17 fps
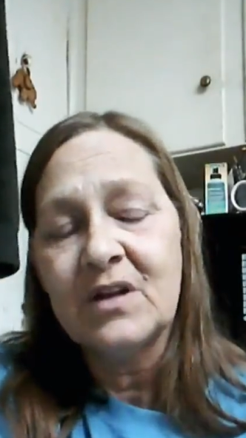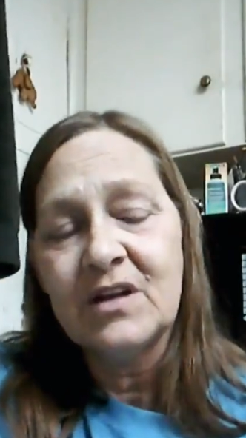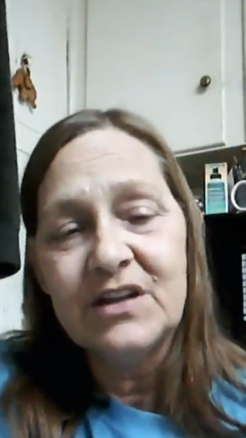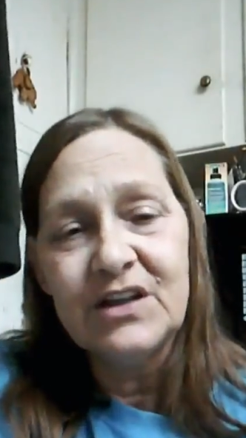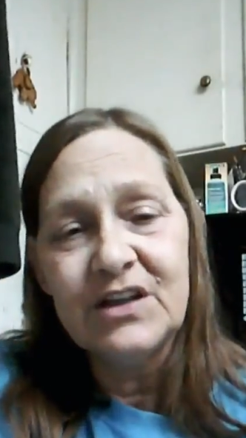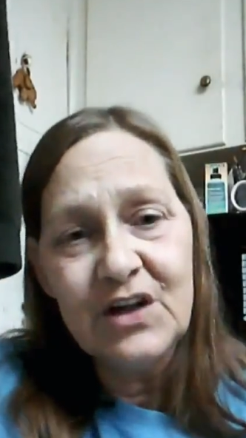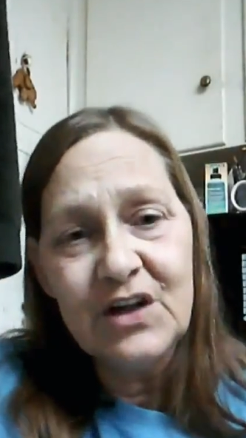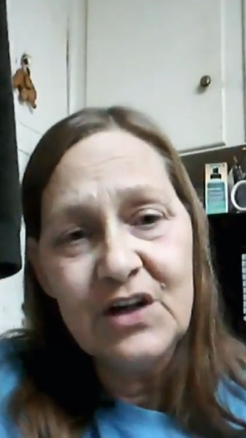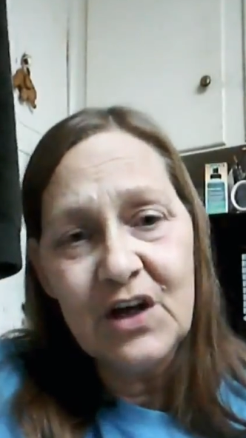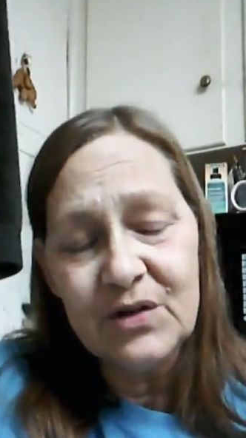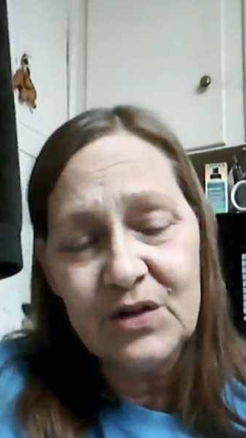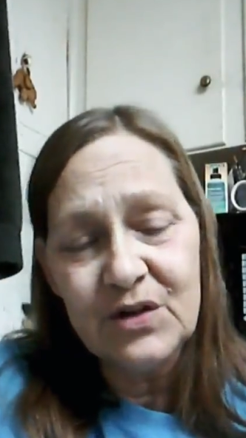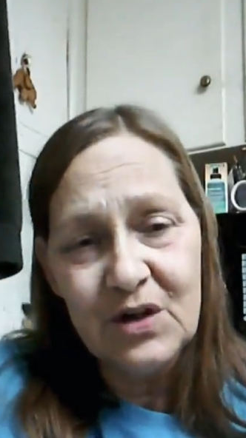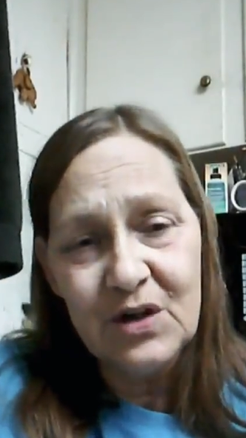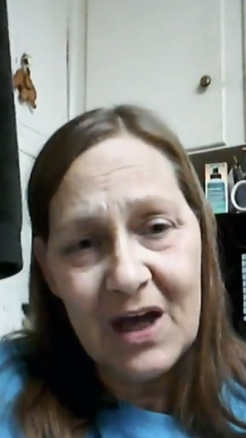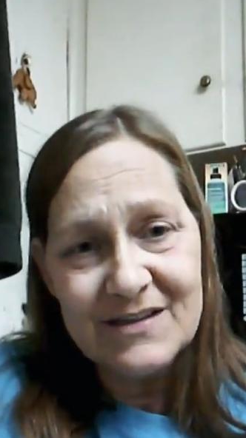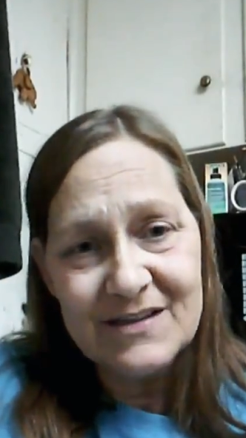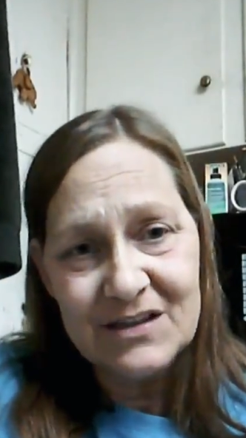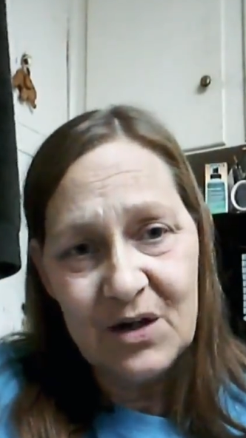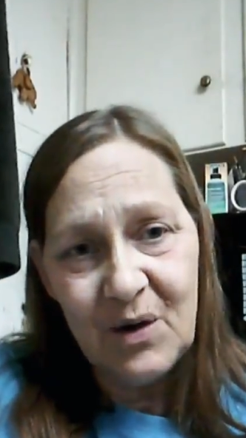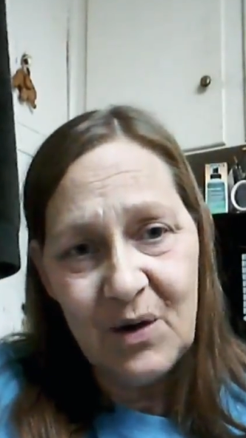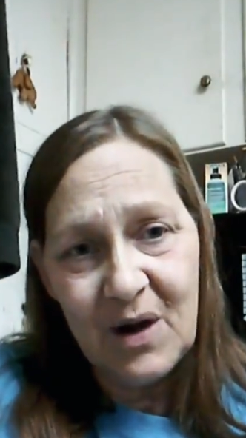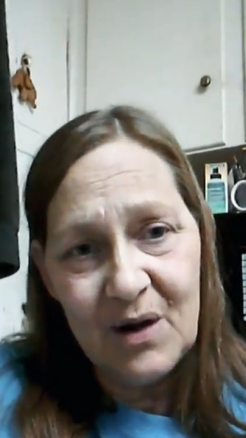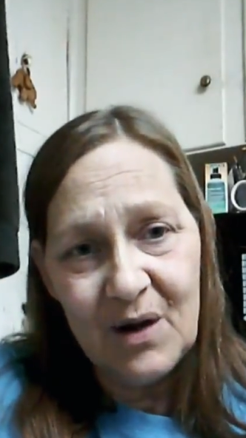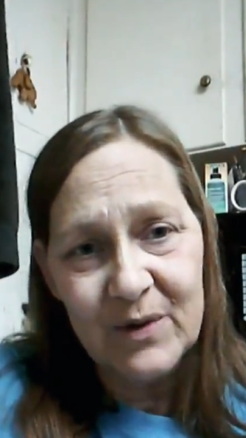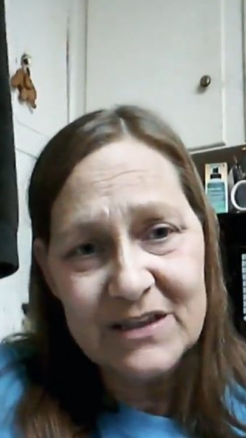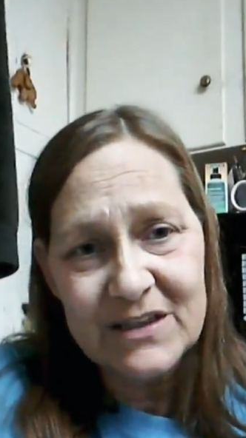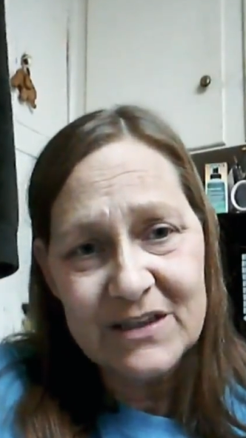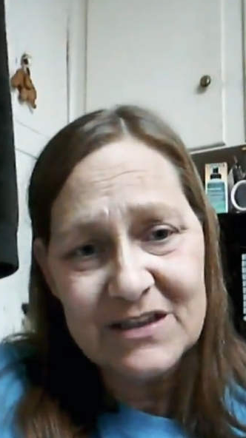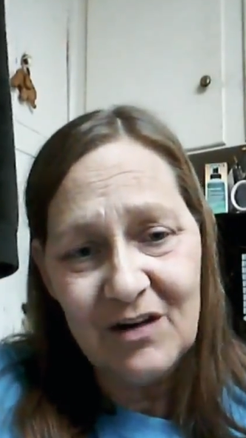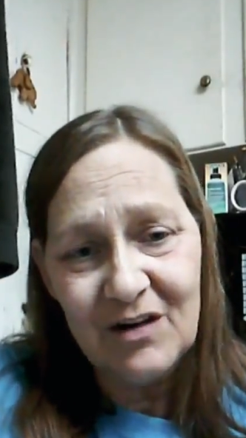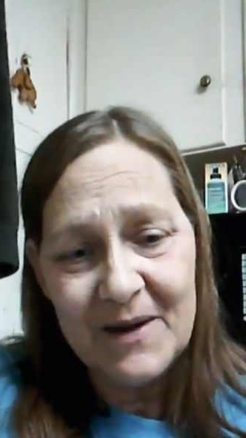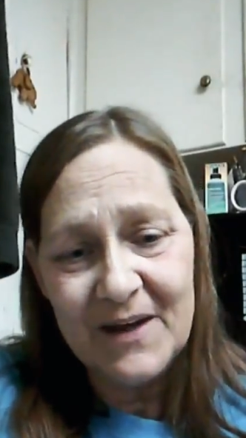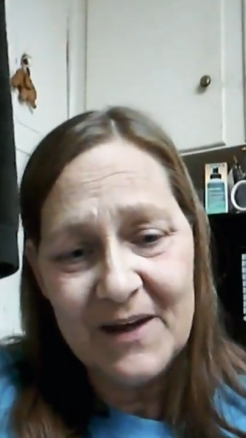you know, you guys know how we
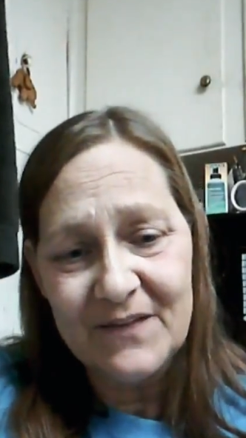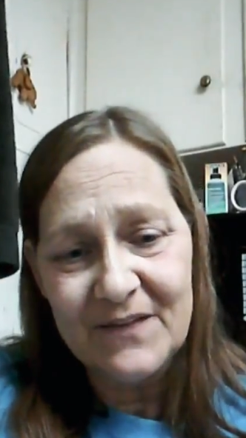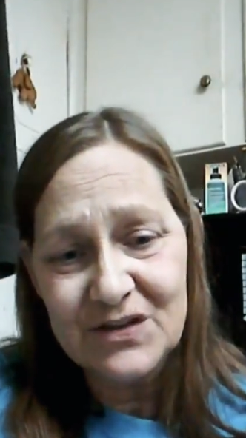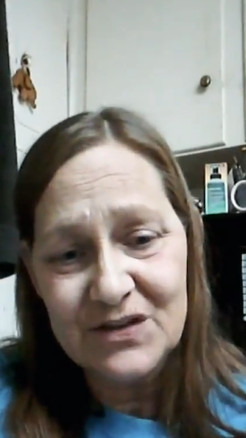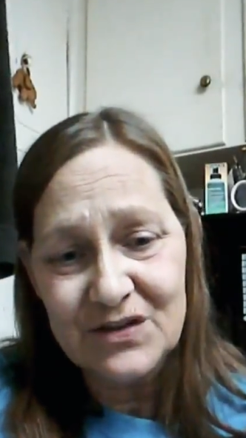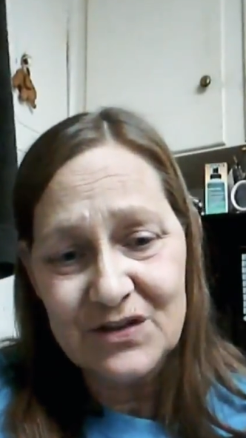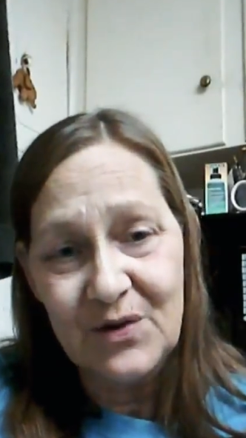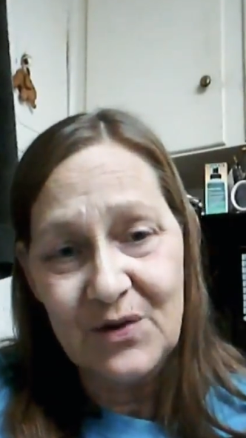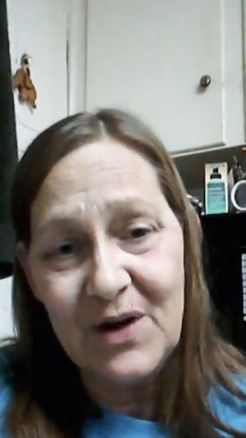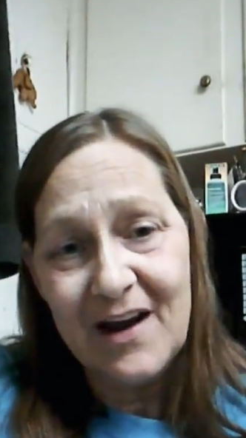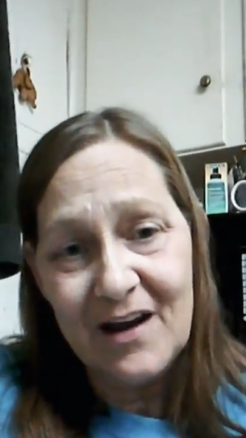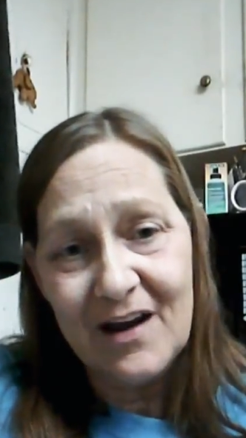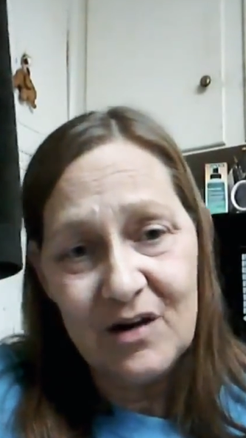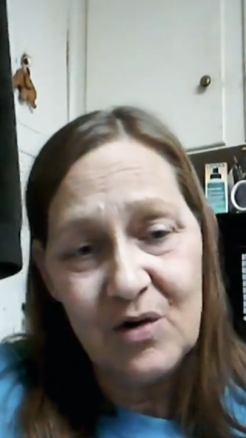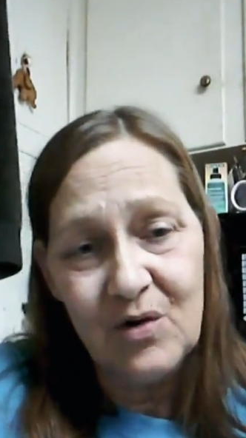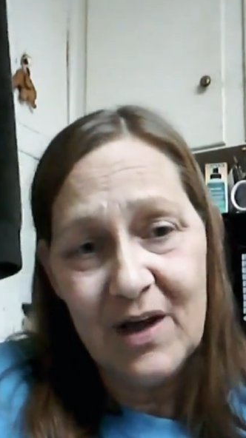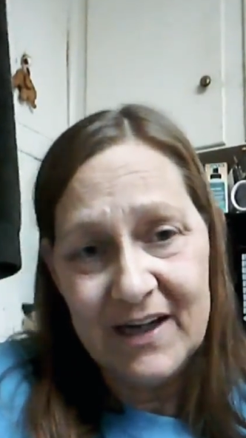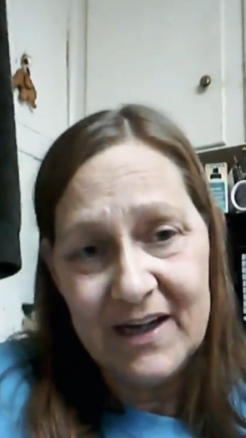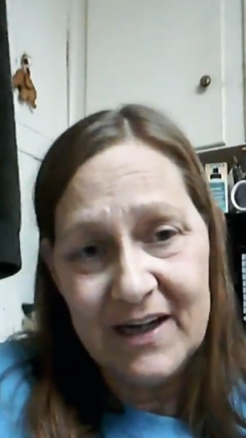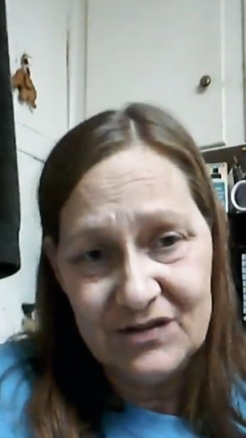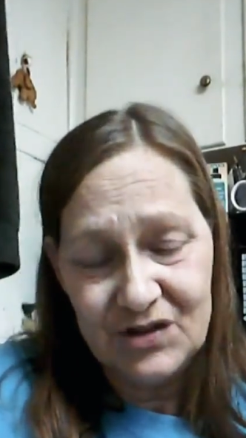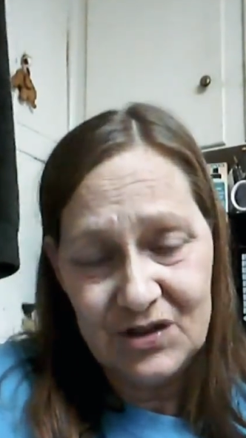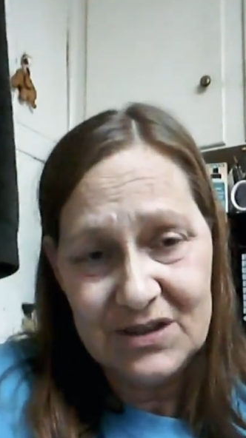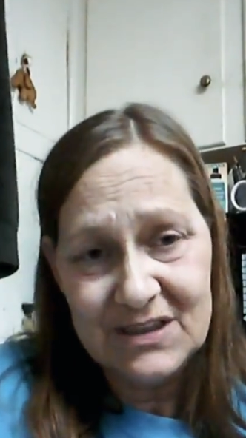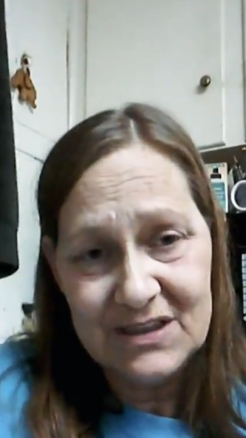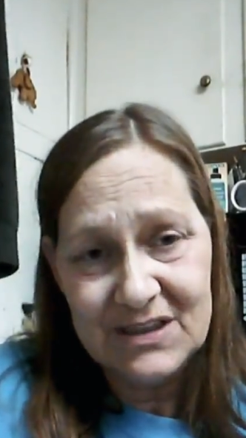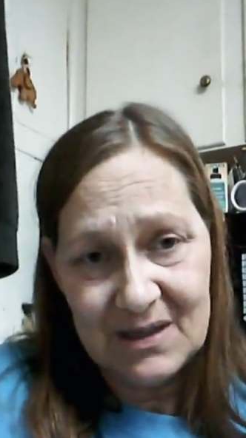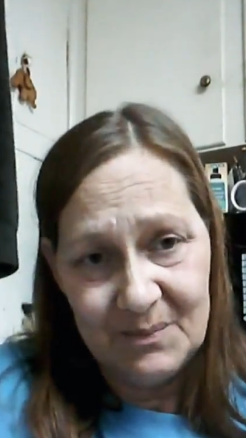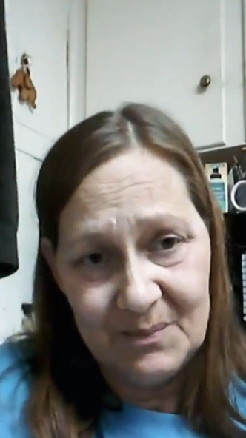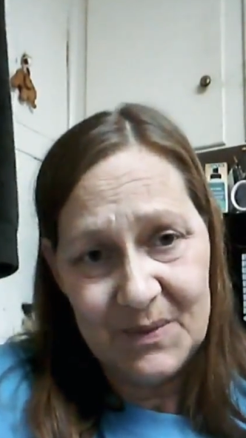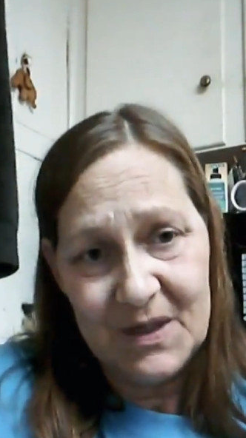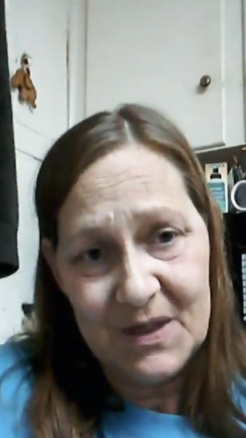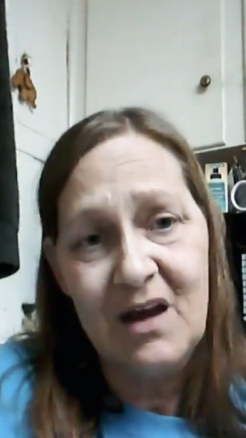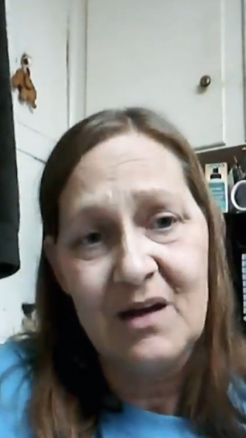talk about the zodiacal ages
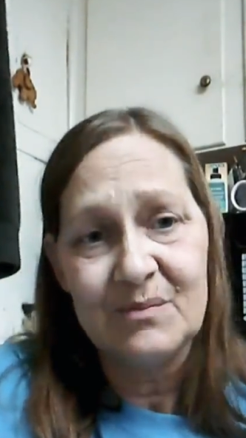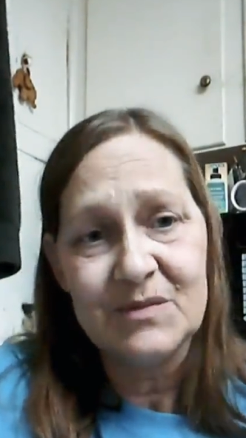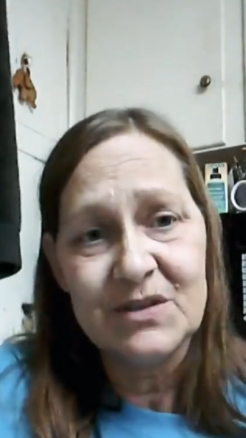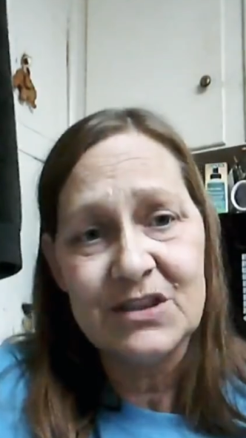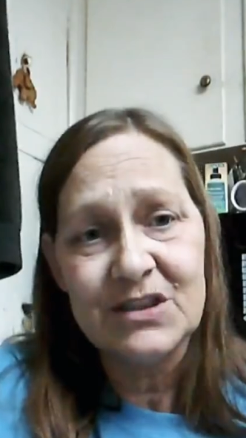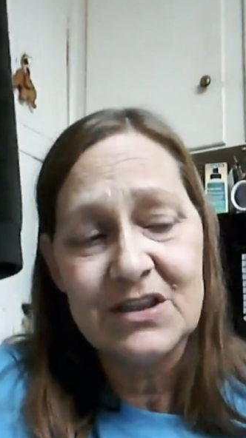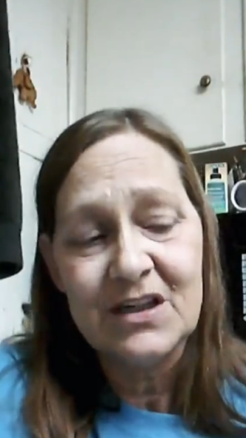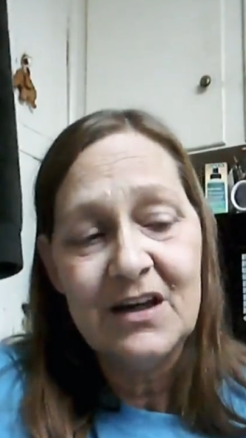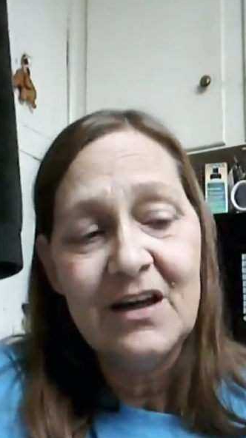sometimes.